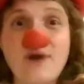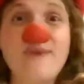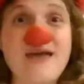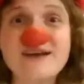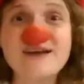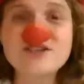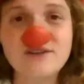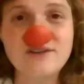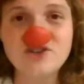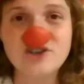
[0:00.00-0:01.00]
I don't know,
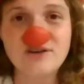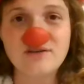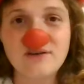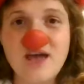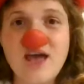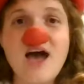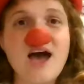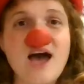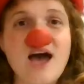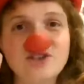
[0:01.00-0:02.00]
grab extra
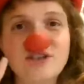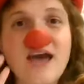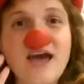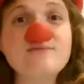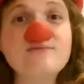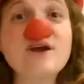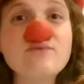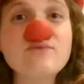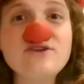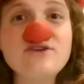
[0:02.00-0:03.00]
attention. I just
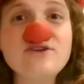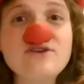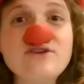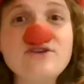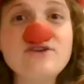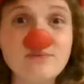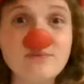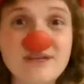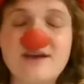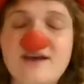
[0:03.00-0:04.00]
had my red nose
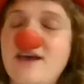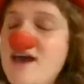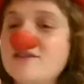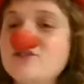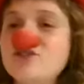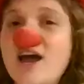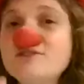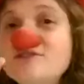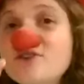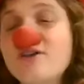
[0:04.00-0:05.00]
on me, and the
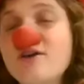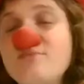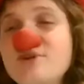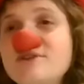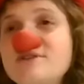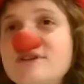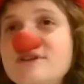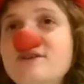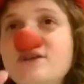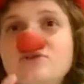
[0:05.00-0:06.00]
child saw that
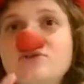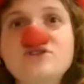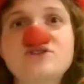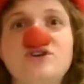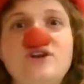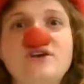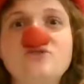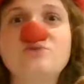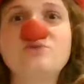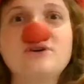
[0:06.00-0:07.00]
person that he could just
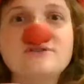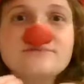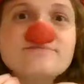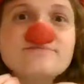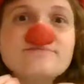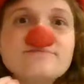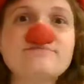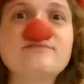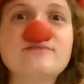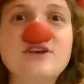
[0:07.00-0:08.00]
connect to because
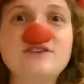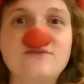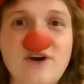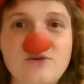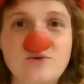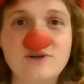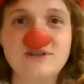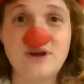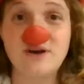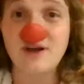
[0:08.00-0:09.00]
his
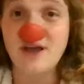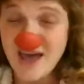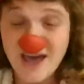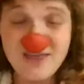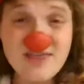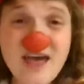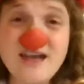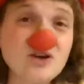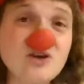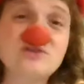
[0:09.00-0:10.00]
father wasn't there.
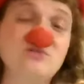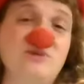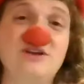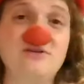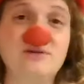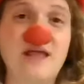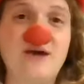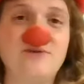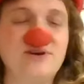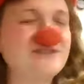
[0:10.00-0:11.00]
And that's also
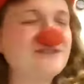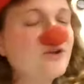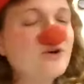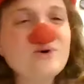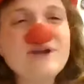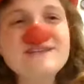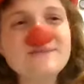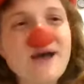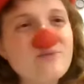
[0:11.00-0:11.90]
medical clowning. It's not